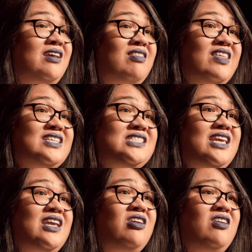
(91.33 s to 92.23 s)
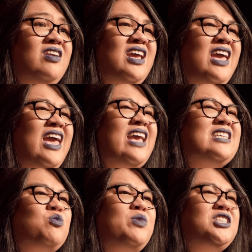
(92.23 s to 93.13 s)
This here
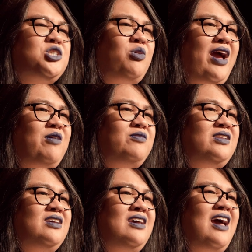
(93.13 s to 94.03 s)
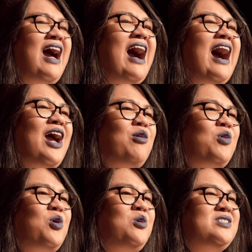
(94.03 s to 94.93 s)
is witchcraft. Eye
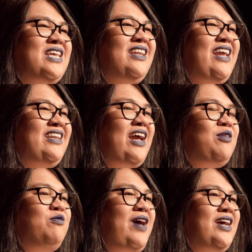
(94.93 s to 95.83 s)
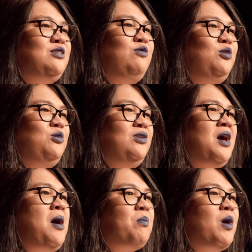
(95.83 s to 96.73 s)
rolls and late night fast food,
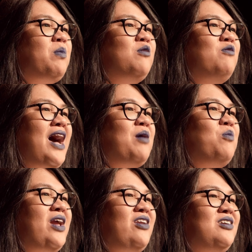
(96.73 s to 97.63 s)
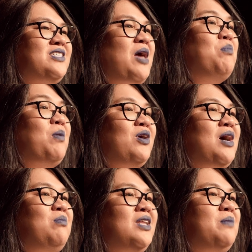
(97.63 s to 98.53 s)
purple vibrators and
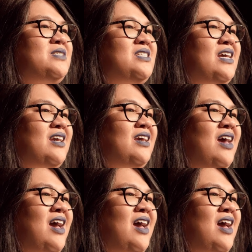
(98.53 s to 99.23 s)
bubblegum lipstick,